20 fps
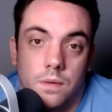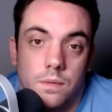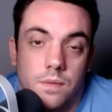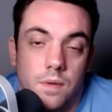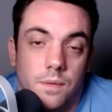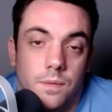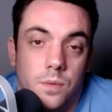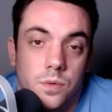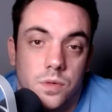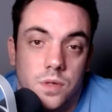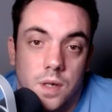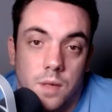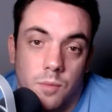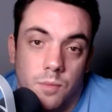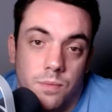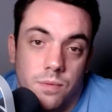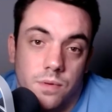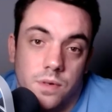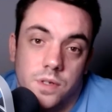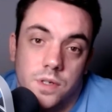Very fortunate, humble,
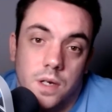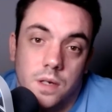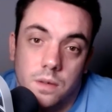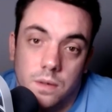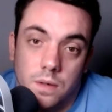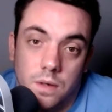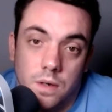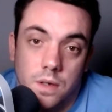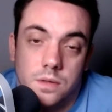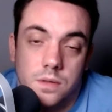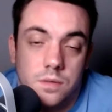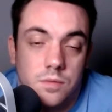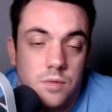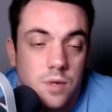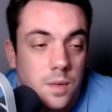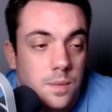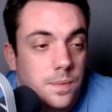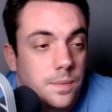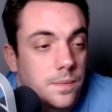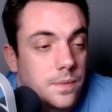appreciated you guys
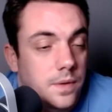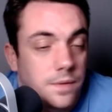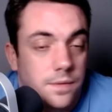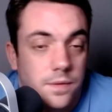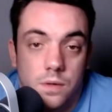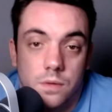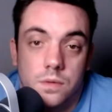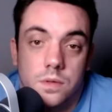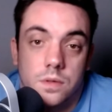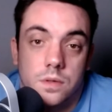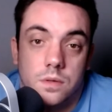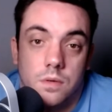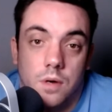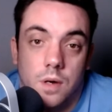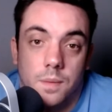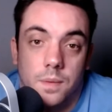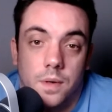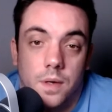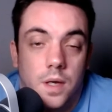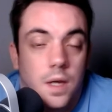subscribe. And if you're new,
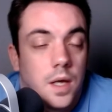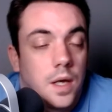subscribe.